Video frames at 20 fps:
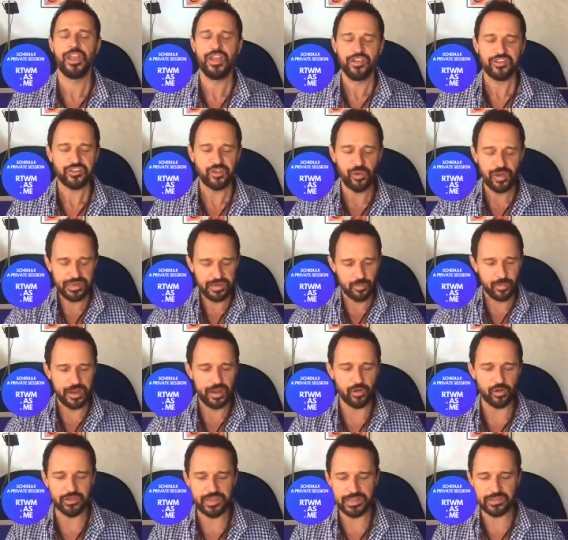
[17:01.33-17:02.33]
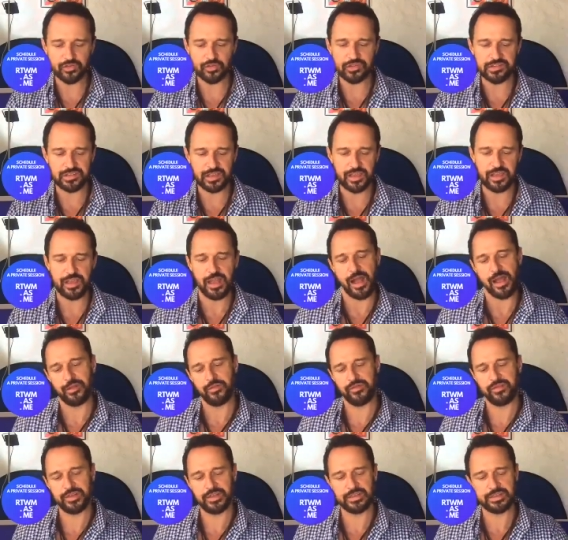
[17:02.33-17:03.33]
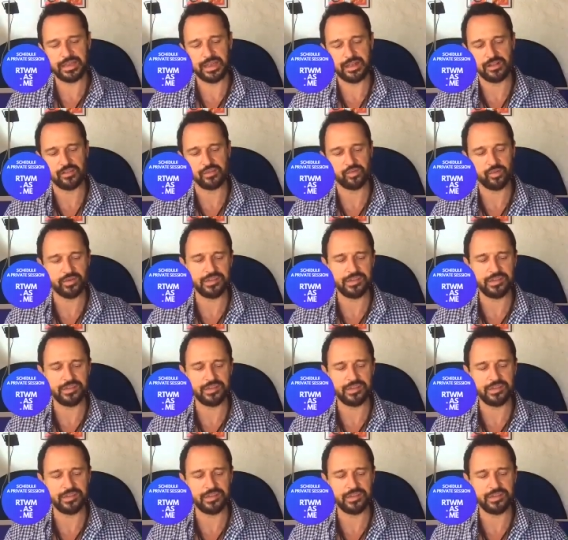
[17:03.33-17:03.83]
So anyway, all that to say, I feel that through